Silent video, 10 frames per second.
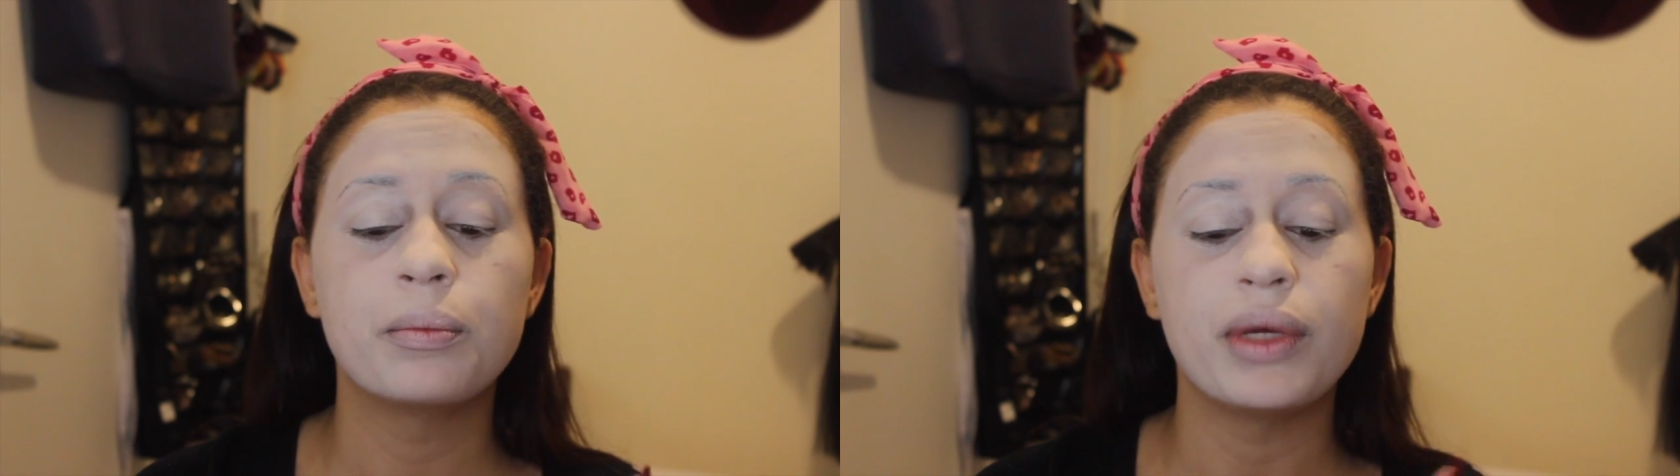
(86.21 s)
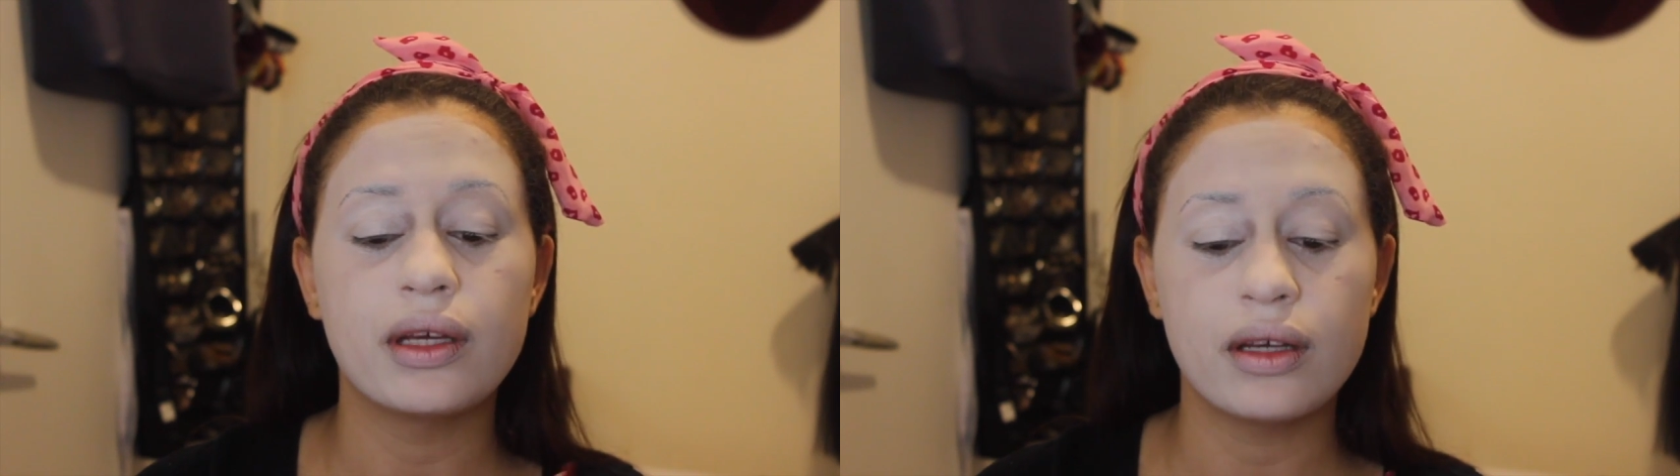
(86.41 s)

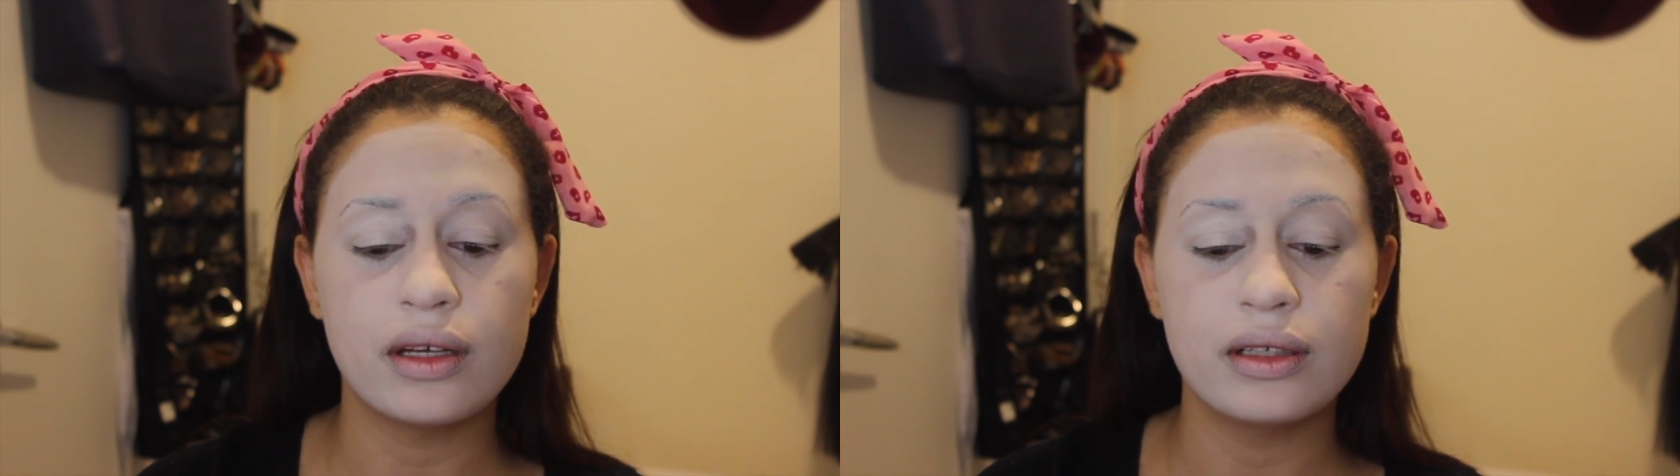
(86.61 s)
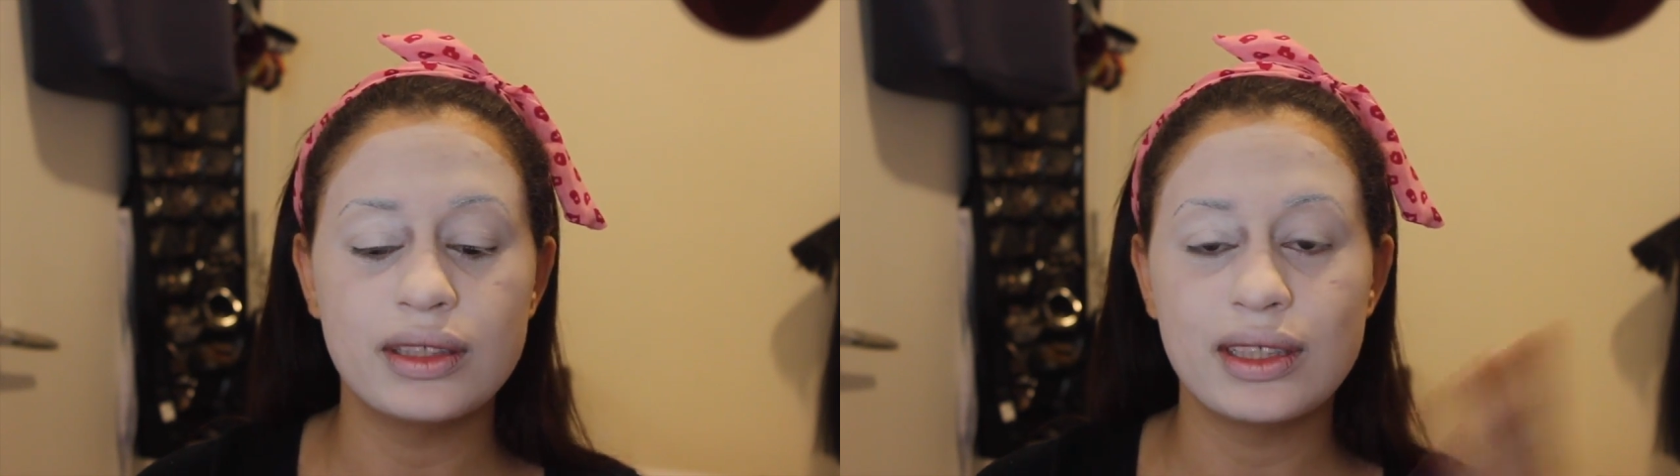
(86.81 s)

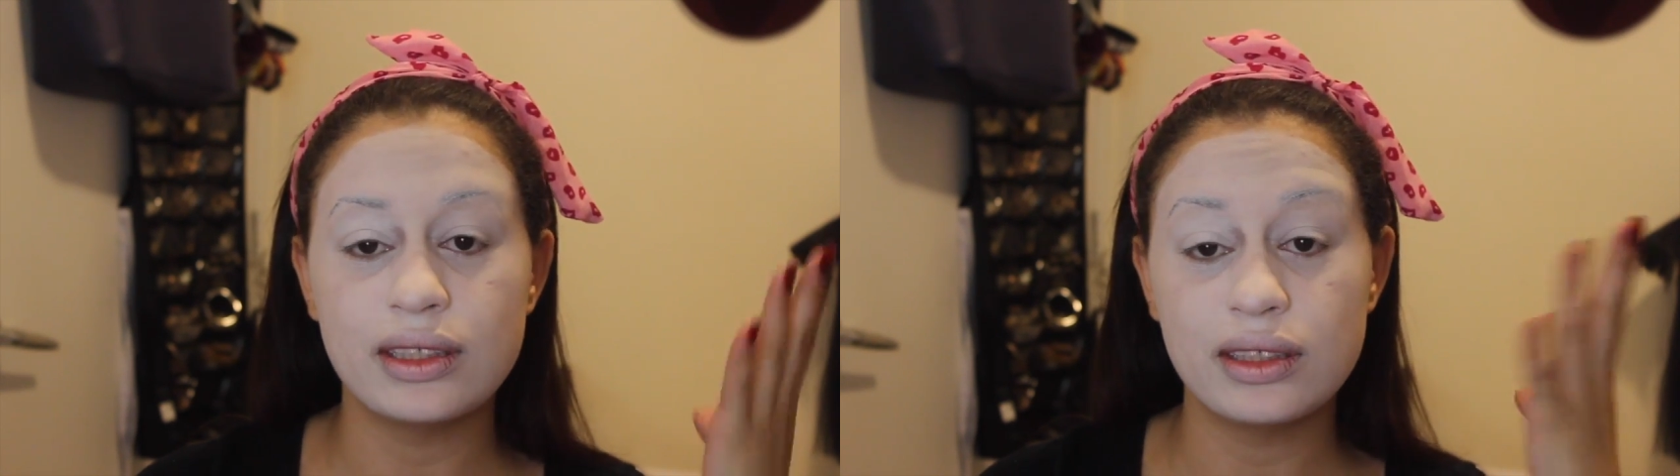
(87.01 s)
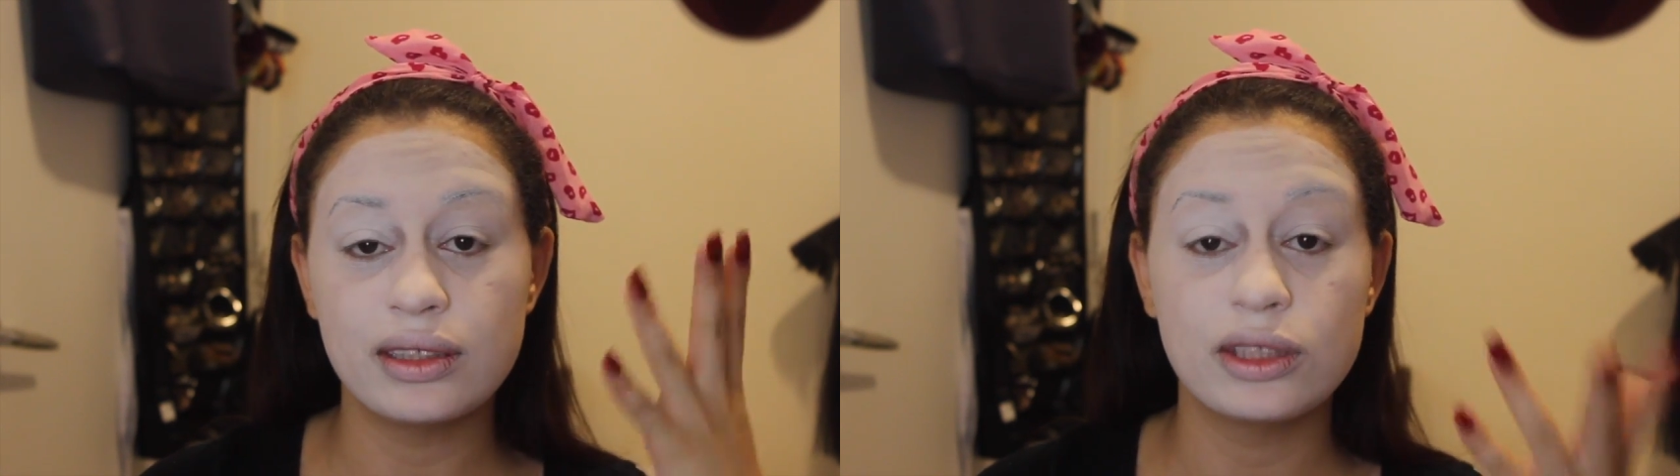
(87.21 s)
because
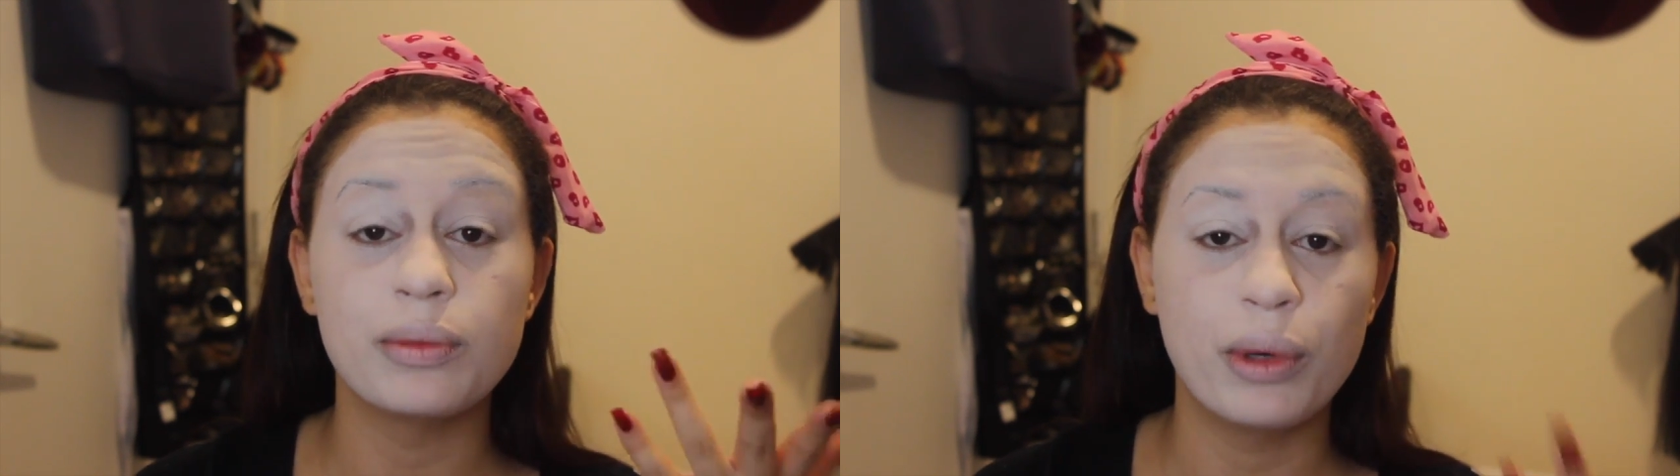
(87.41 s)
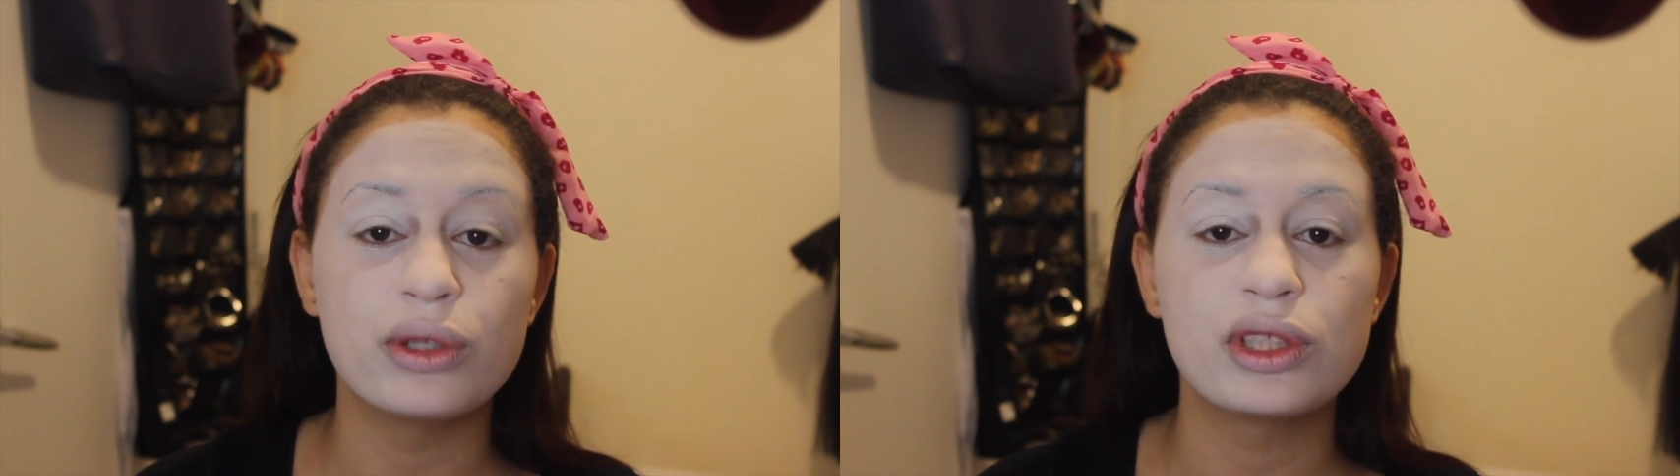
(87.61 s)
this is
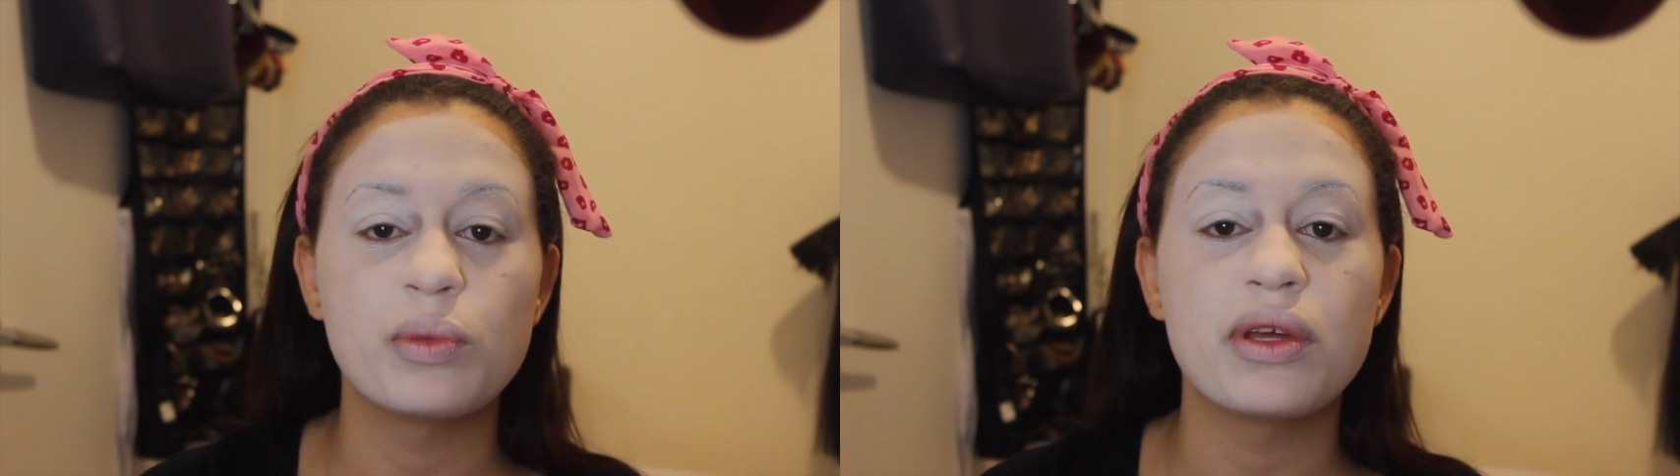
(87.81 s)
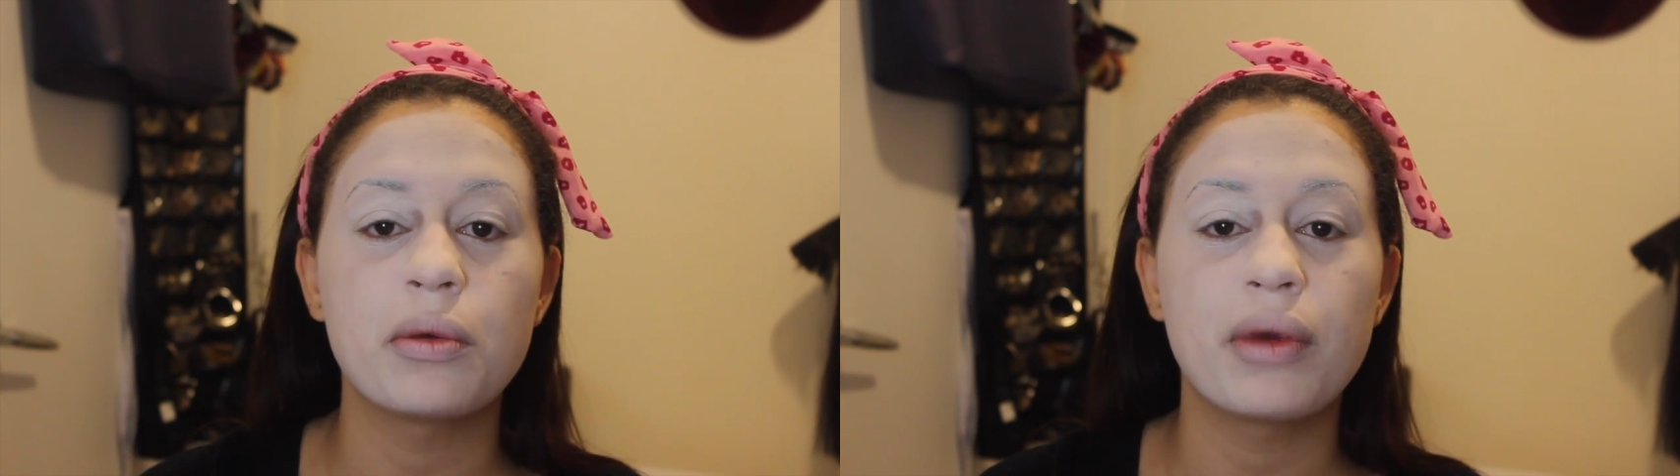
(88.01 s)
supposed to
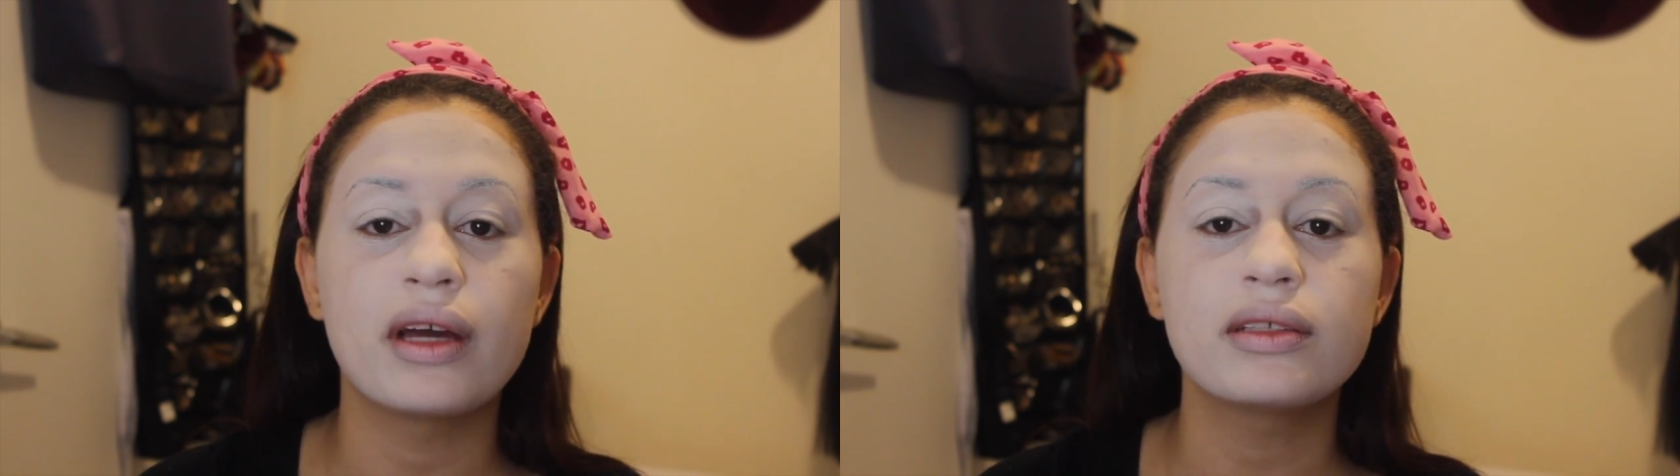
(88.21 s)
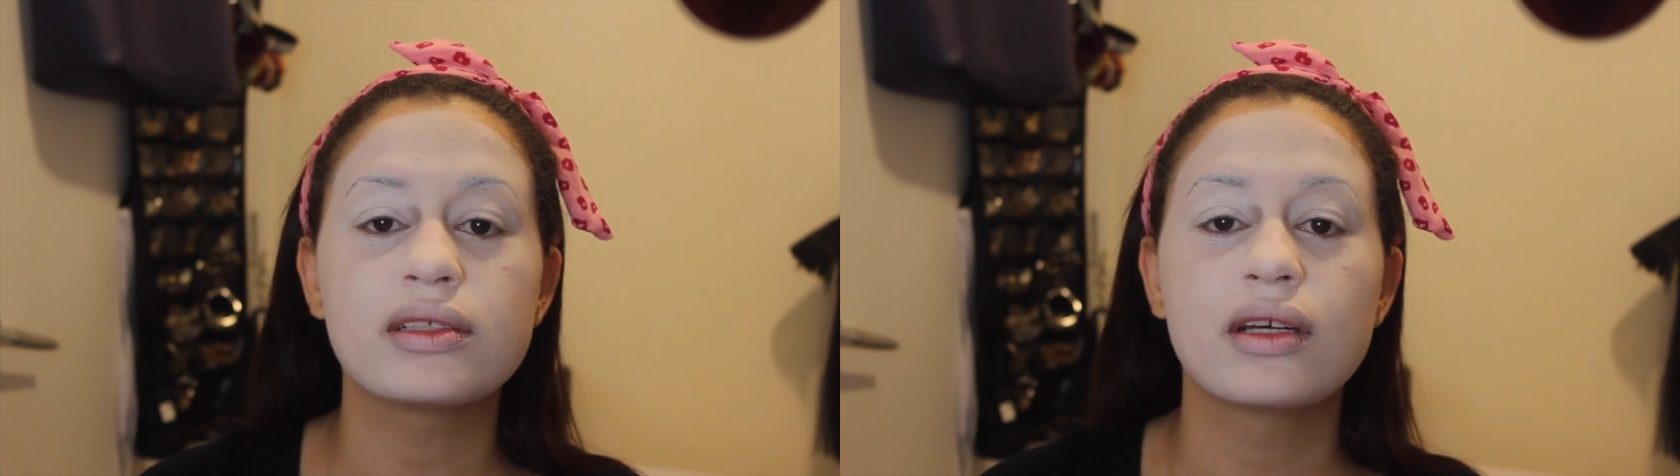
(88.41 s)
be a
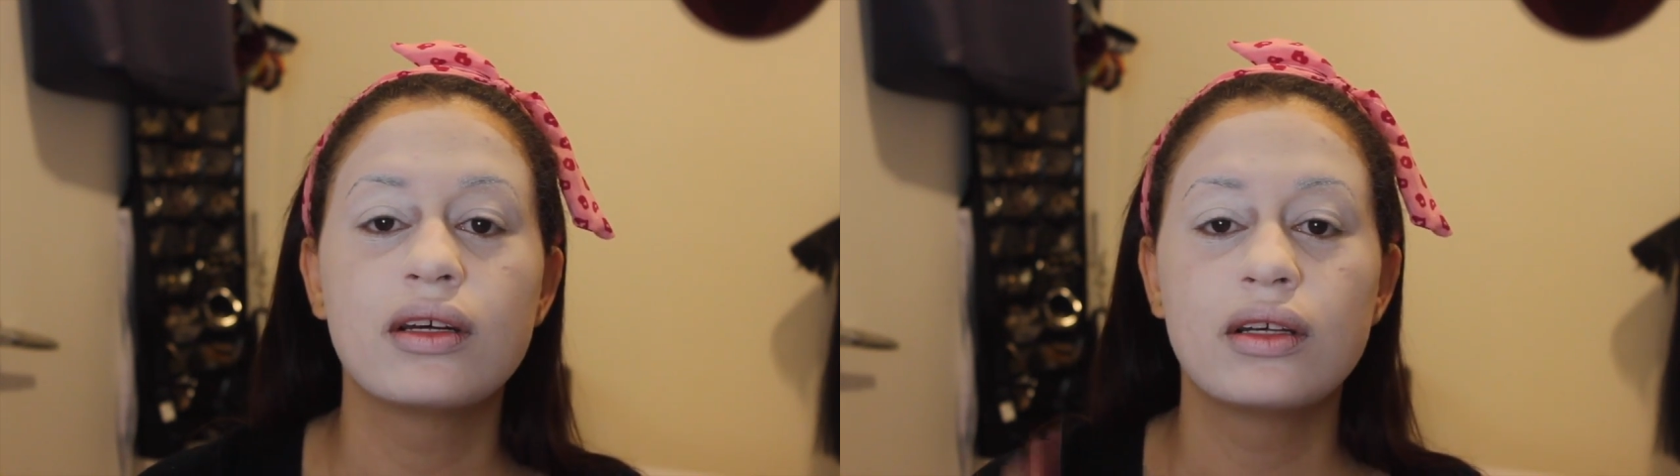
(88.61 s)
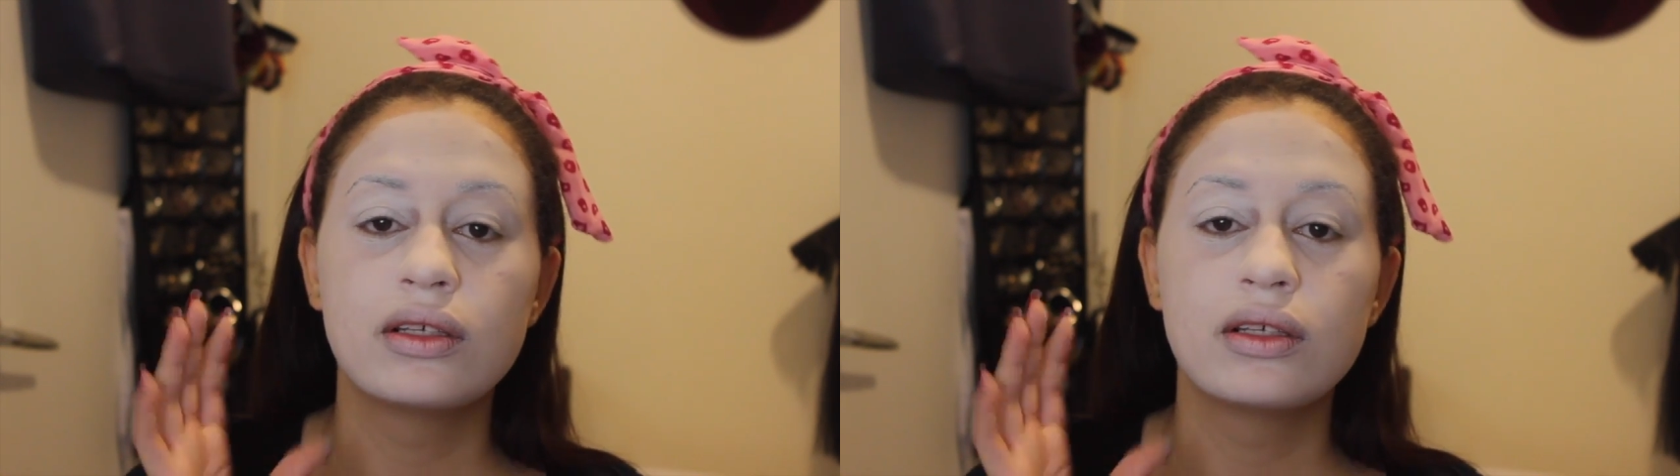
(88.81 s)
mask,